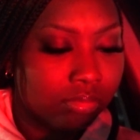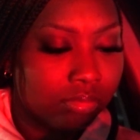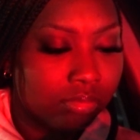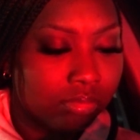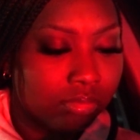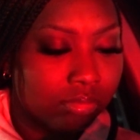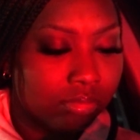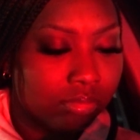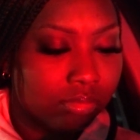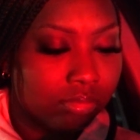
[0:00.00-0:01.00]

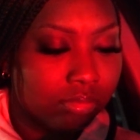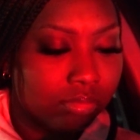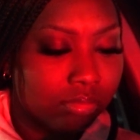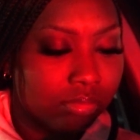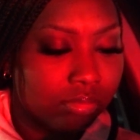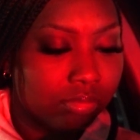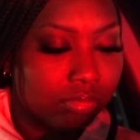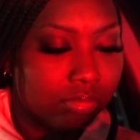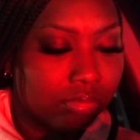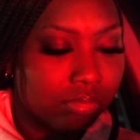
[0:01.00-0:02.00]

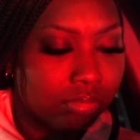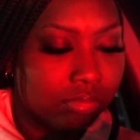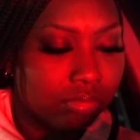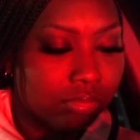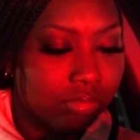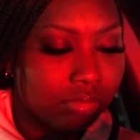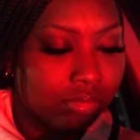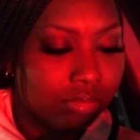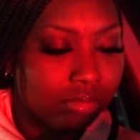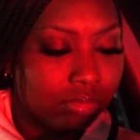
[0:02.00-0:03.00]

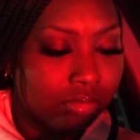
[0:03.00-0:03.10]
(no one is talking)